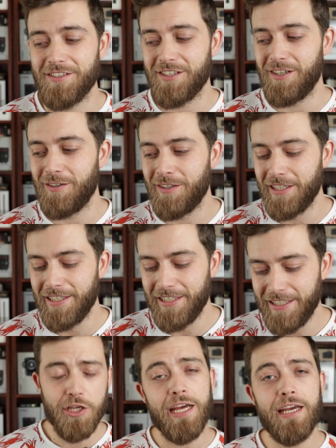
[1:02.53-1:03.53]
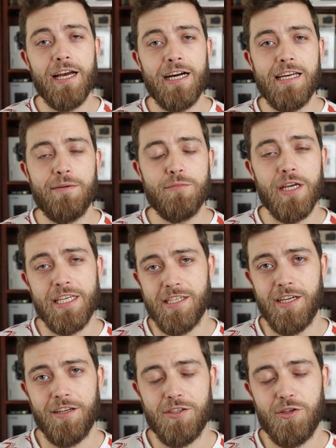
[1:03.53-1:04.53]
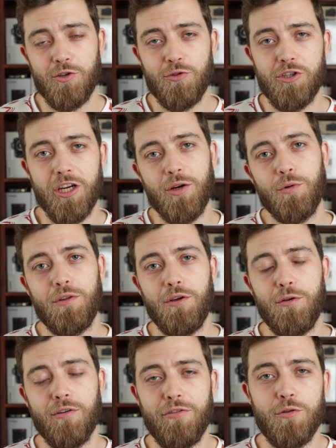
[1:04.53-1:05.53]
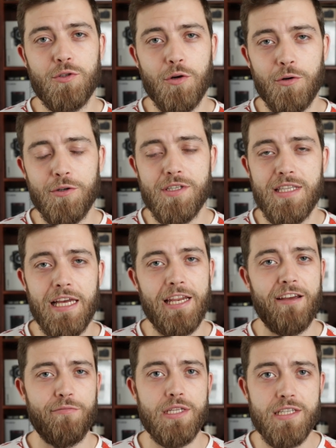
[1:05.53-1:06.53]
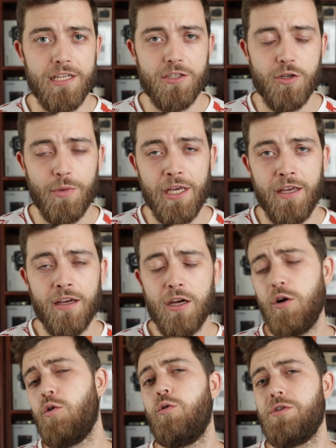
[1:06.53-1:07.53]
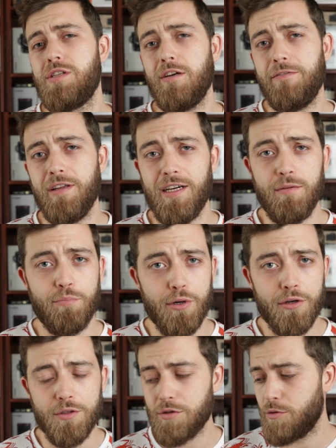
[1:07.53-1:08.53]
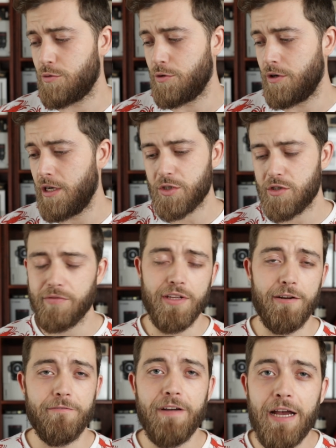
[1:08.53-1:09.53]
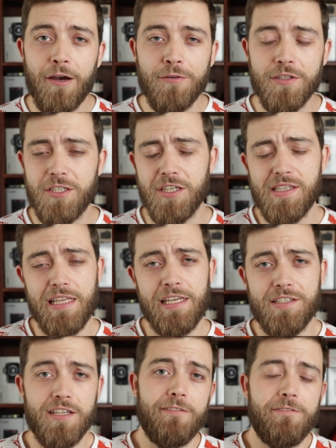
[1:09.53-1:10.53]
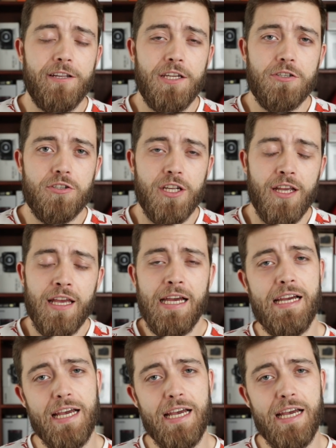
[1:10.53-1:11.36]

So today I am excited to share with you a few toys that have been sent to me, or stuff that I bought, or stuff that I found, just things that I find interesting.